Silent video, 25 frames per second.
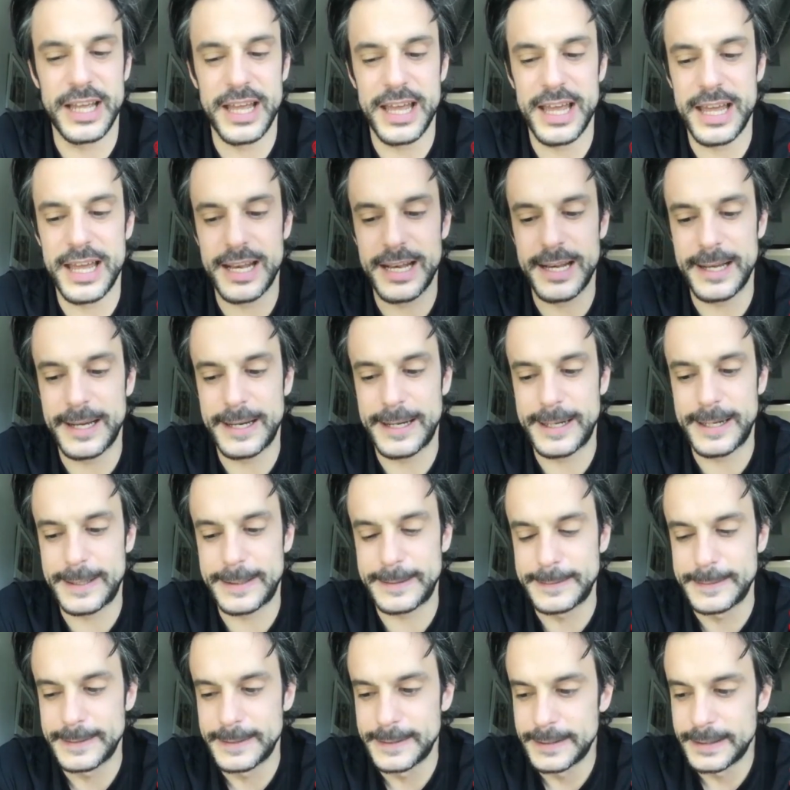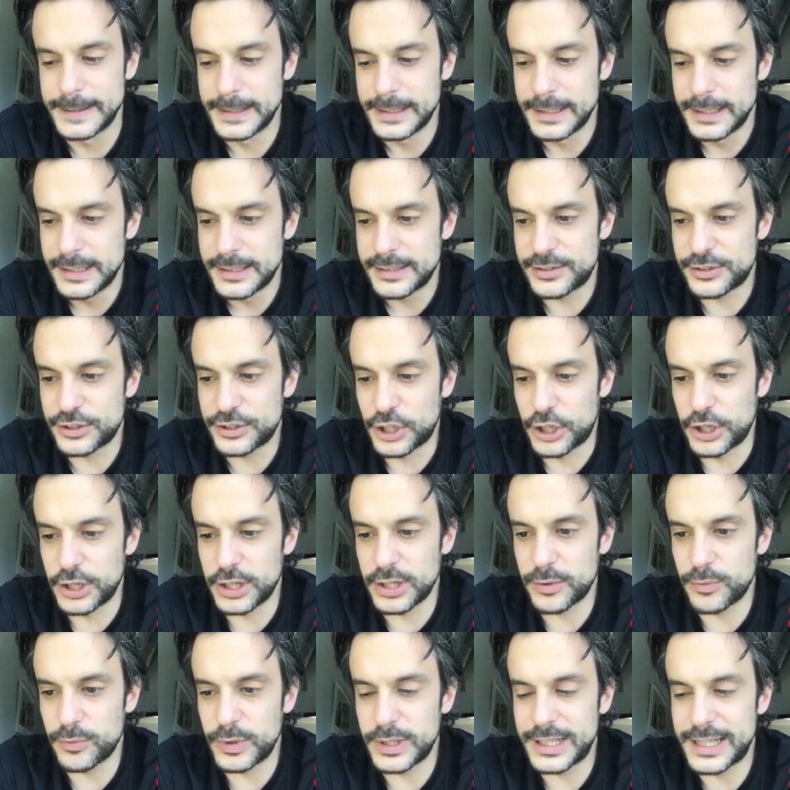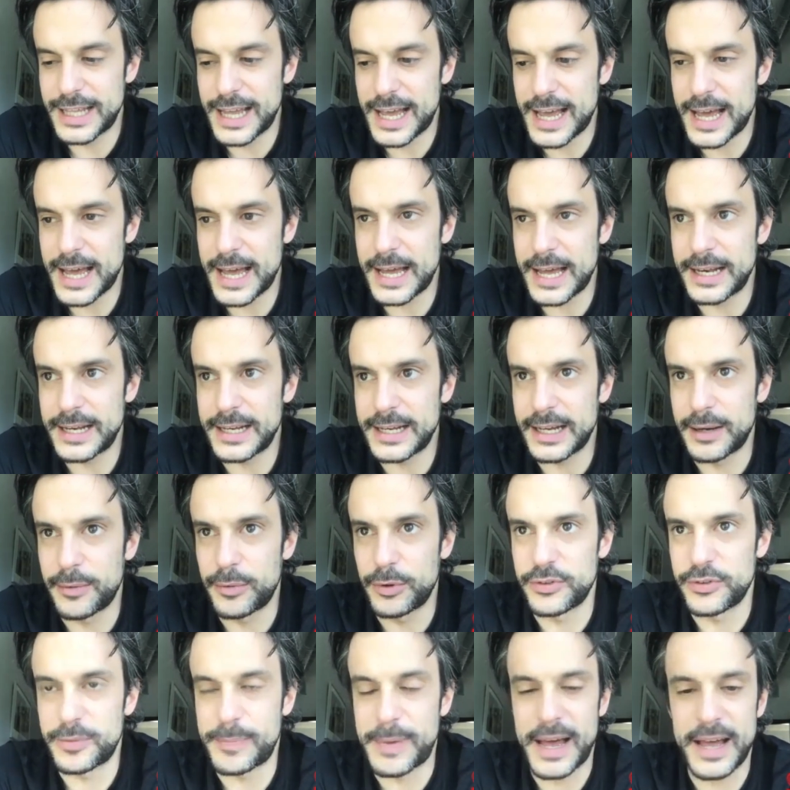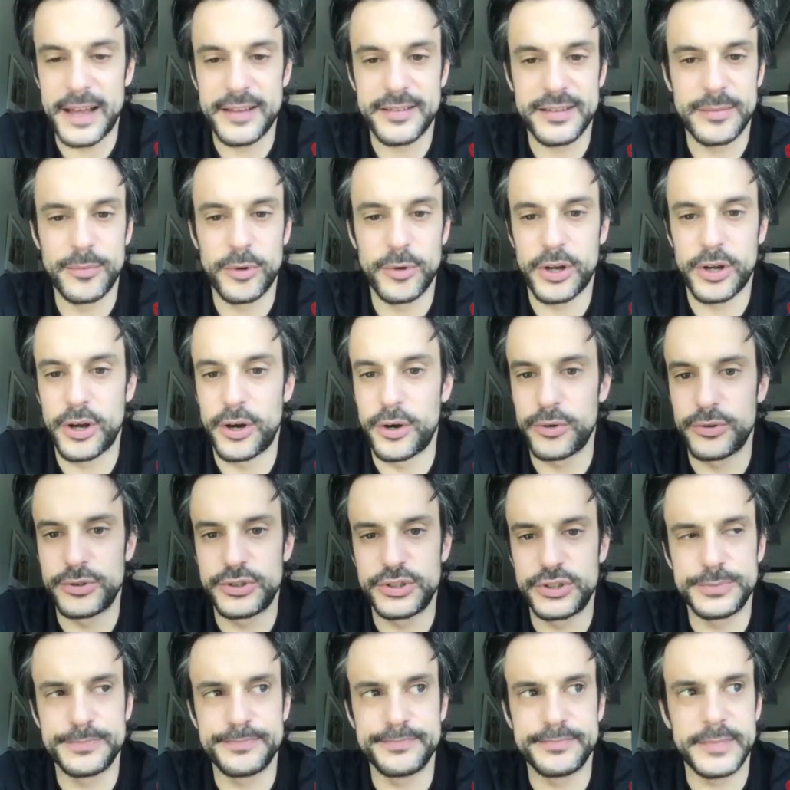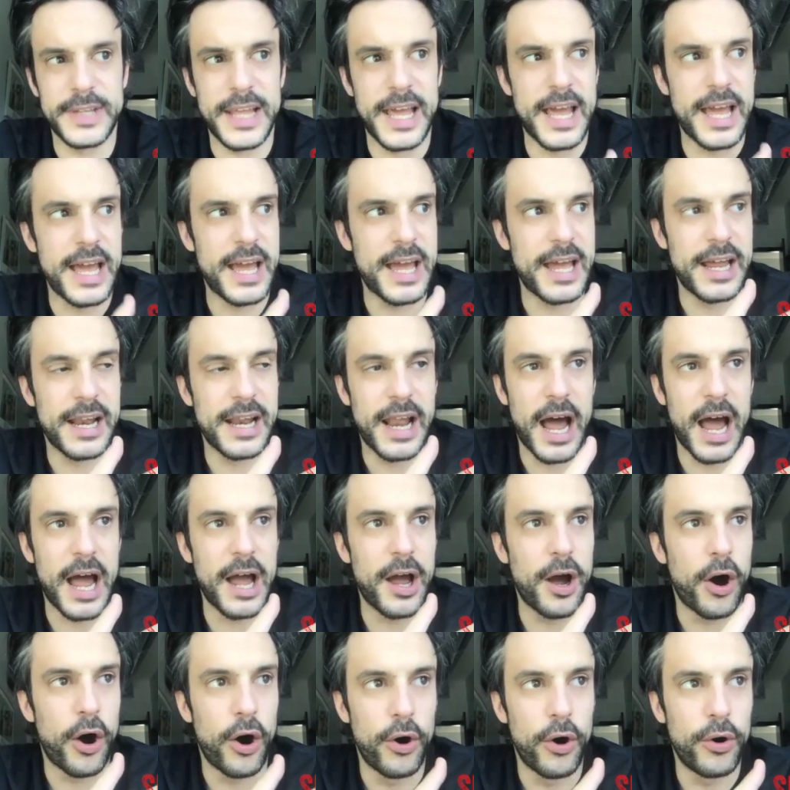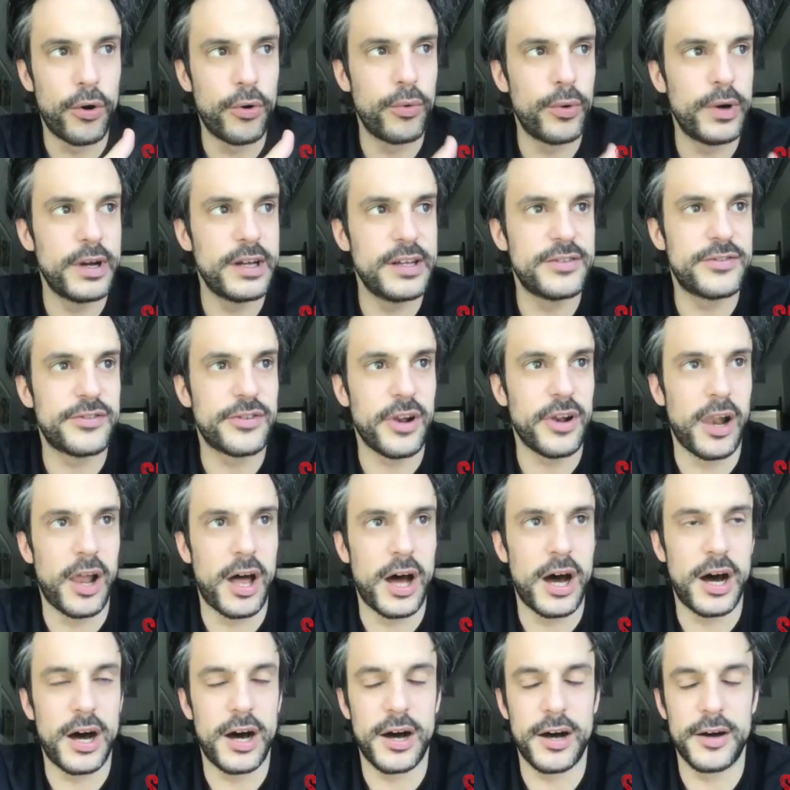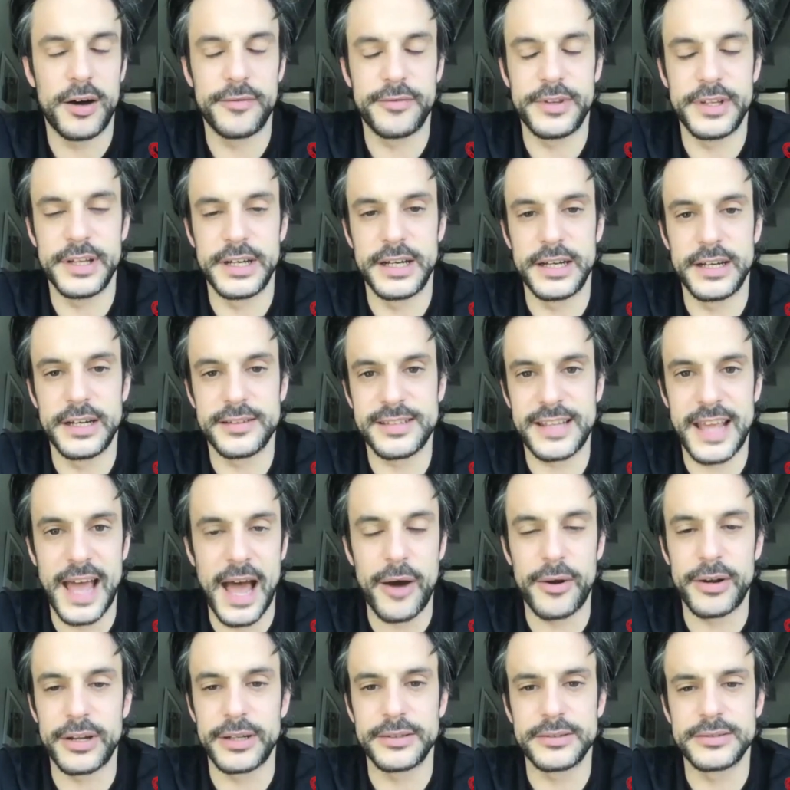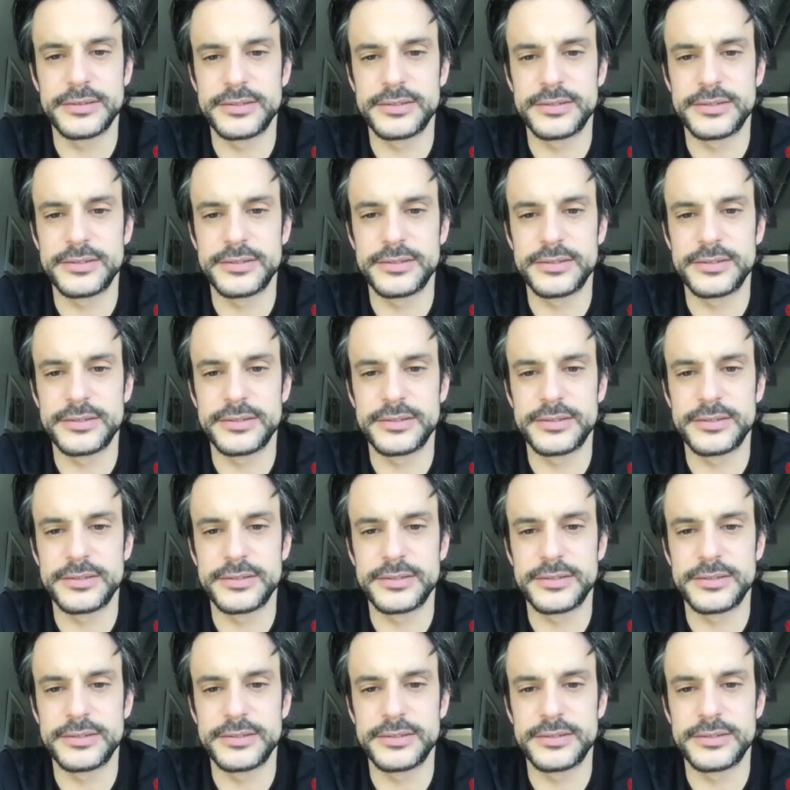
And uh, starting with that, I was a basketball coach, and I always loved uh, scouting.